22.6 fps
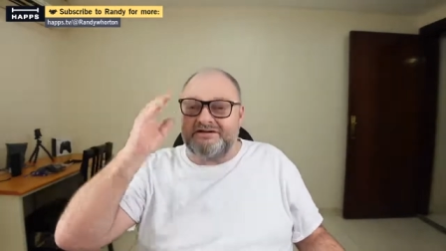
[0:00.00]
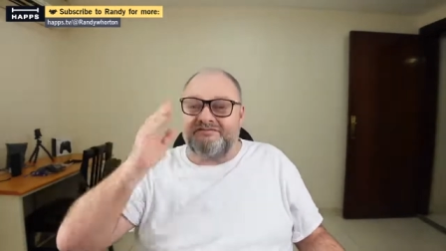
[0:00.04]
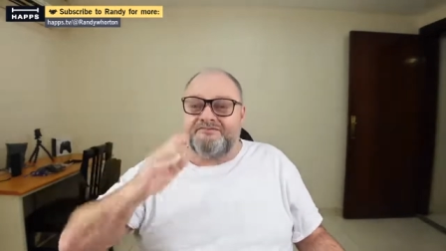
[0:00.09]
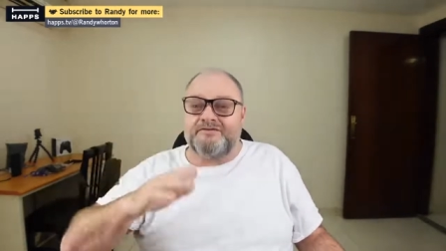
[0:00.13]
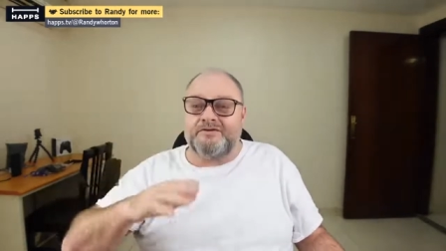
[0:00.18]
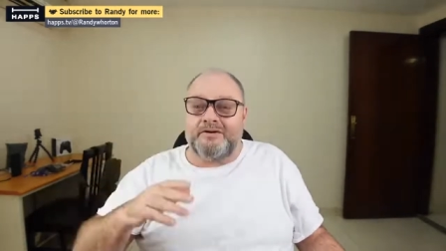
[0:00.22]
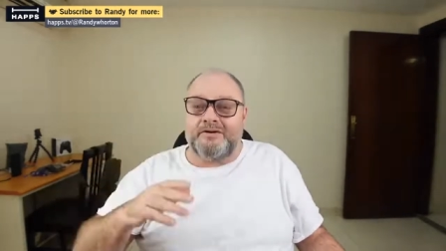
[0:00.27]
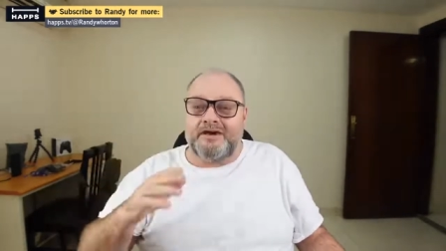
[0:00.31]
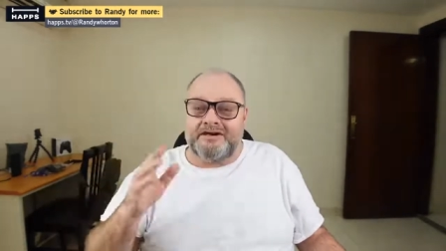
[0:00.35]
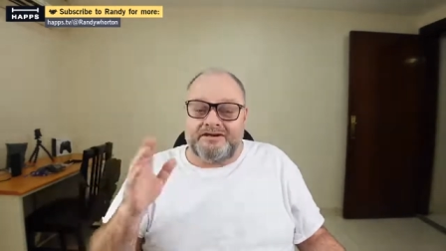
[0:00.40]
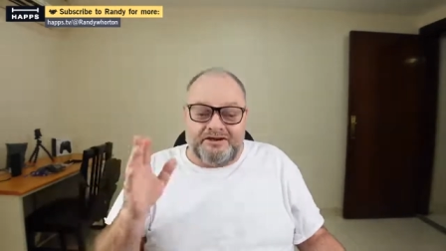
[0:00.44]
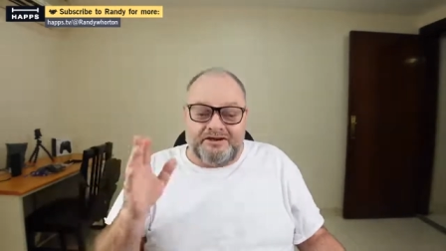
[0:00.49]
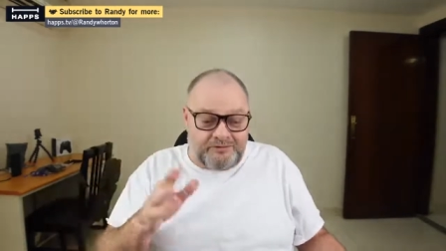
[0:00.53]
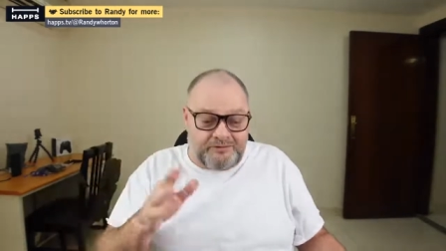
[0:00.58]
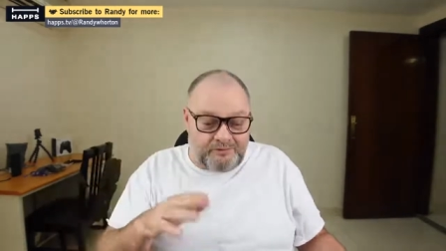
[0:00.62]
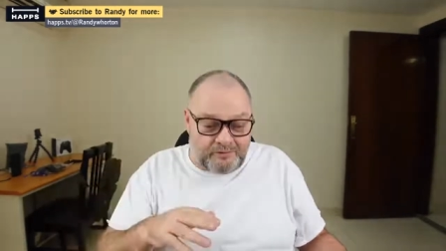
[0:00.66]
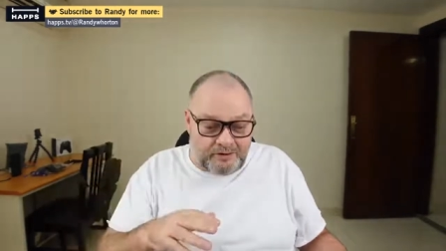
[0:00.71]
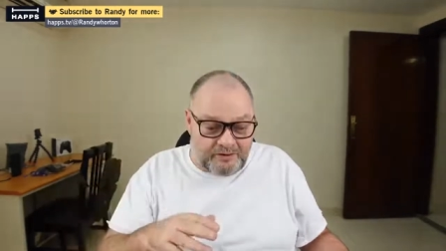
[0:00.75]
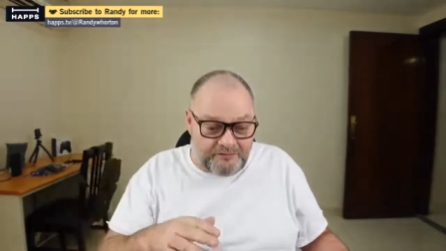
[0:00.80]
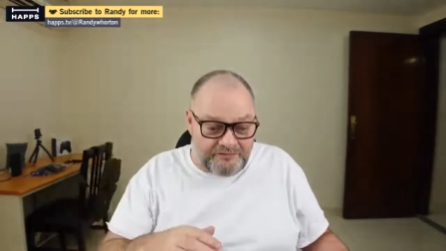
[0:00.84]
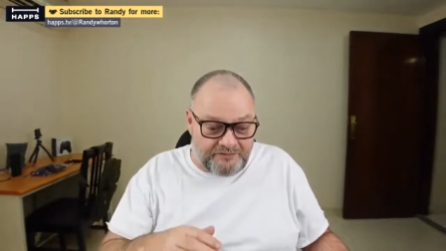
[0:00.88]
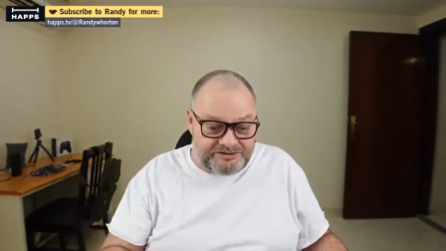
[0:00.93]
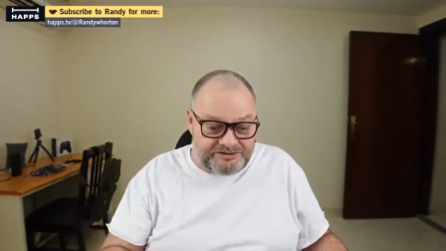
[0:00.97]
if you had to do
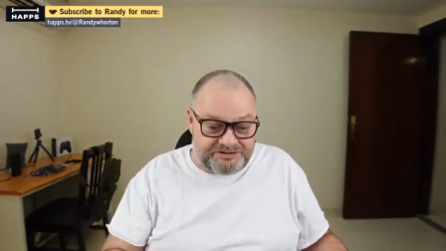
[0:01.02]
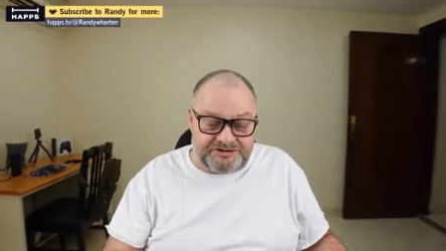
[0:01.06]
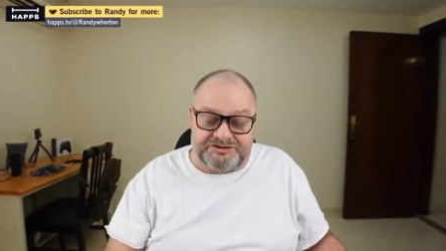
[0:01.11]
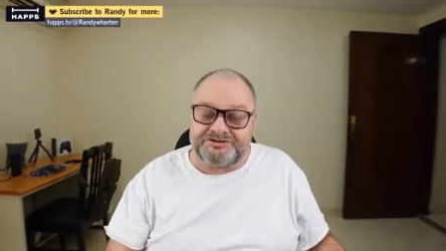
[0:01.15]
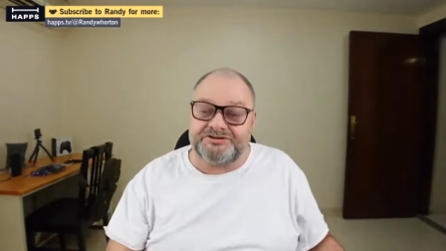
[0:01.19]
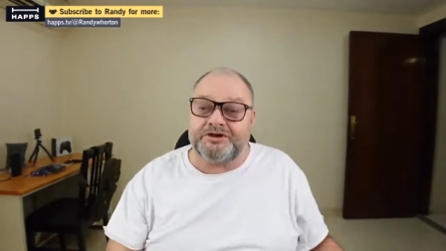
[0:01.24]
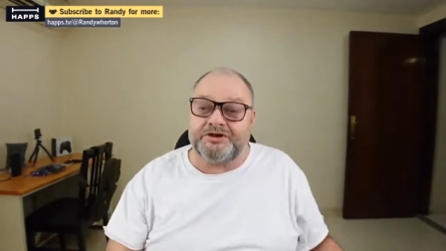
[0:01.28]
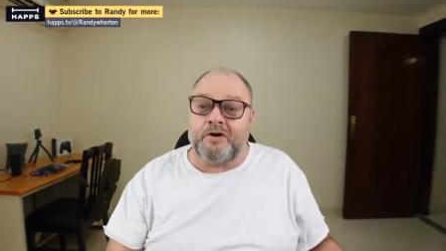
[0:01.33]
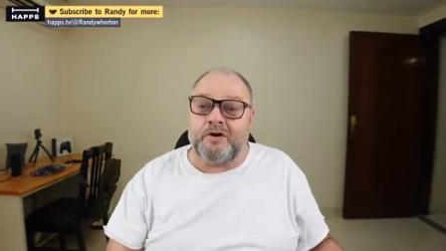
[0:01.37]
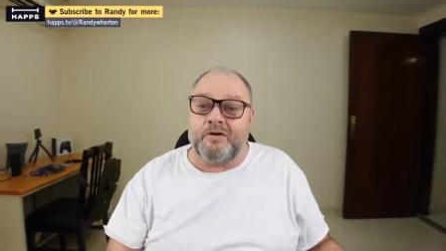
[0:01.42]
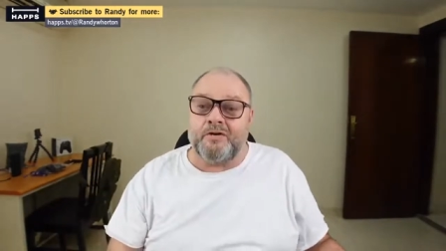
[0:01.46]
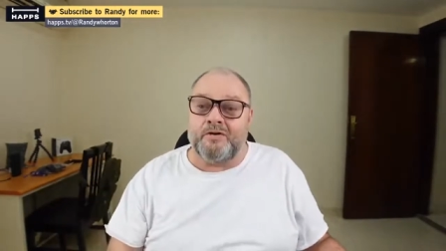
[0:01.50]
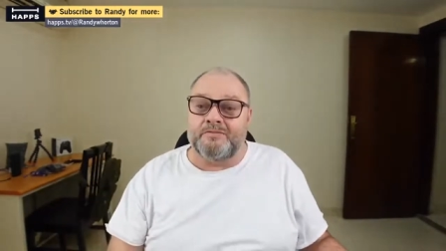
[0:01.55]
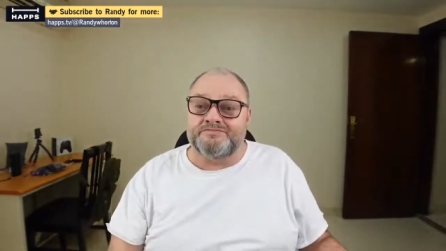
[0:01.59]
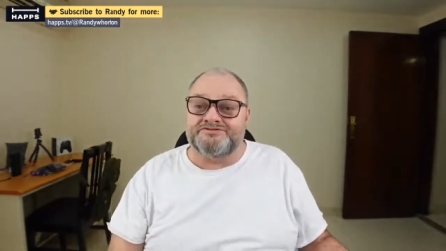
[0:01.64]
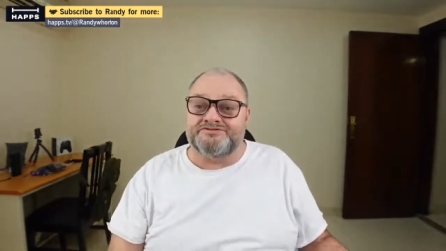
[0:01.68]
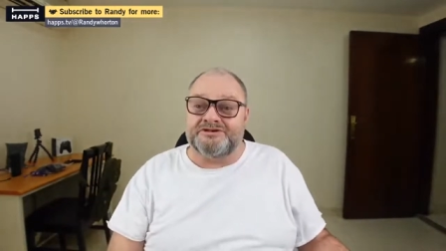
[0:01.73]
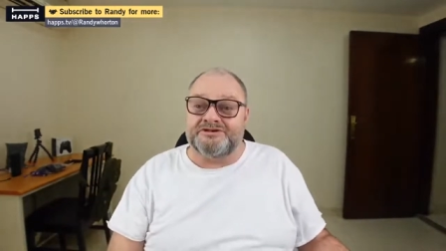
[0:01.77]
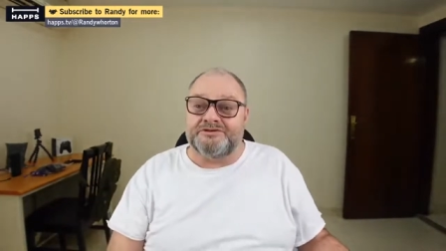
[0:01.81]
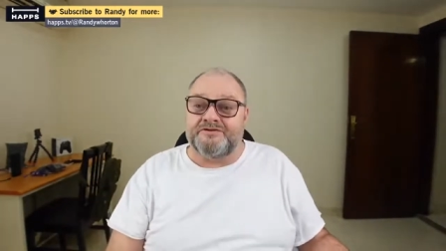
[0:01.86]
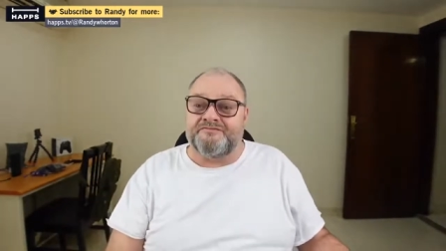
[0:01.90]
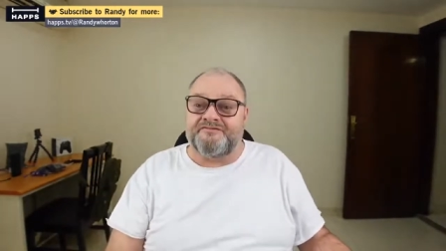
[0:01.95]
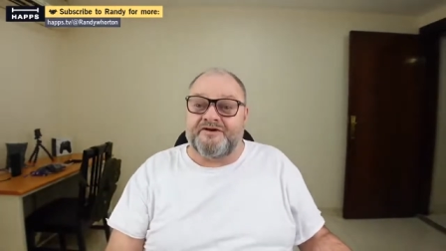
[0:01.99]
all this just to go home and see your